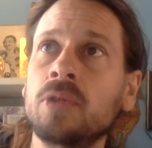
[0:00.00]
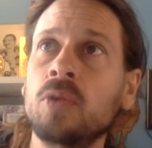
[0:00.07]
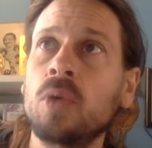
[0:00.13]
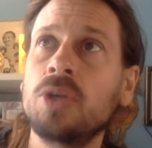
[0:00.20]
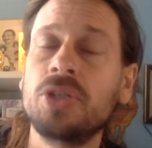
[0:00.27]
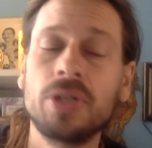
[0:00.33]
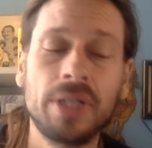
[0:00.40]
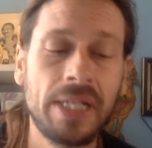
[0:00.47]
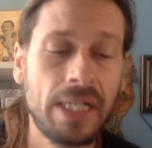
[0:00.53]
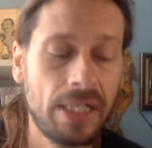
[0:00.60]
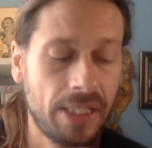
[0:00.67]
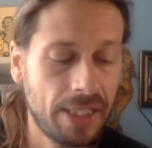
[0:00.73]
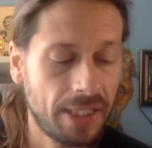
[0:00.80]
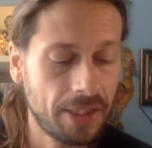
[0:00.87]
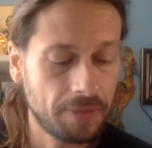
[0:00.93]
what you're
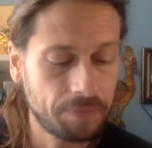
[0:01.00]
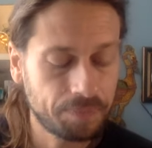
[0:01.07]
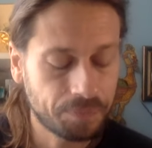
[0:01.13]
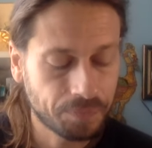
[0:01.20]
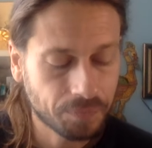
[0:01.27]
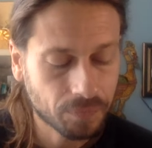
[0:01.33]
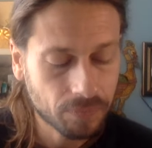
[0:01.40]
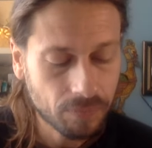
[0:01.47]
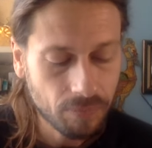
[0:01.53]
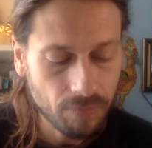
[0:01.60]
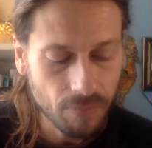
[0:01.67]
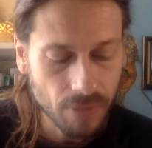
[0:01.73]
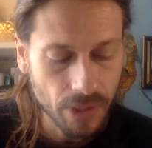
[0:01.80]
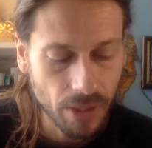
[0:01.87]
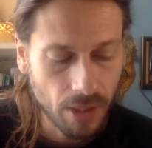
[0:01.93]
eating,
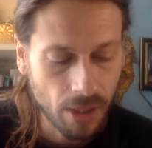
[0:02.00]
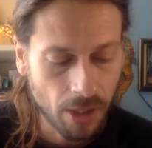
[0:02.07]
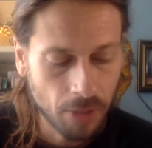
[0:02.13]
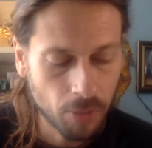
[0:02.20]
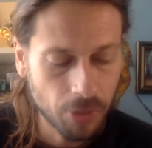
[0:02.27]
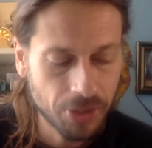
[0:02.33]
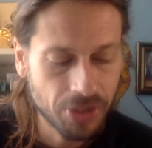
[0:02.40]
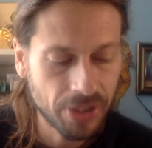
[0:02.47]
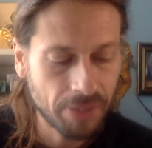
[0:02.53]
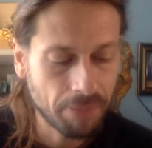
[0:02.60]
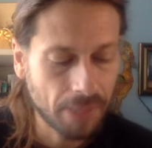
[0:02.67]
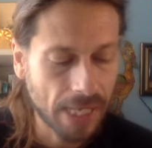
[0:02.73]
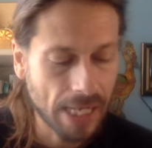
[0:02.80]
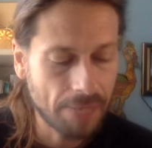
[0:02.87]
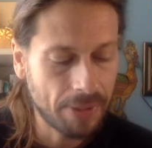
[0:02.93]
what you're
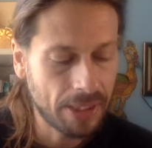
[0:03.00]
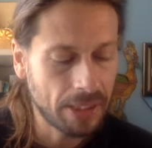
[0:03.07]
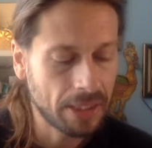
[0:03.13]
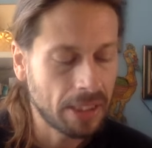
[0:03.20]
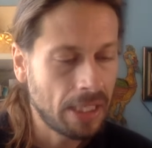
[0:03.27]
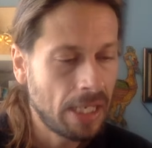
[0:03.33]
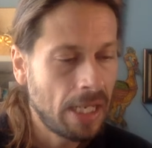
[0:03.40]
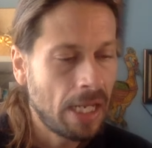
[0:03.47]
imbibing.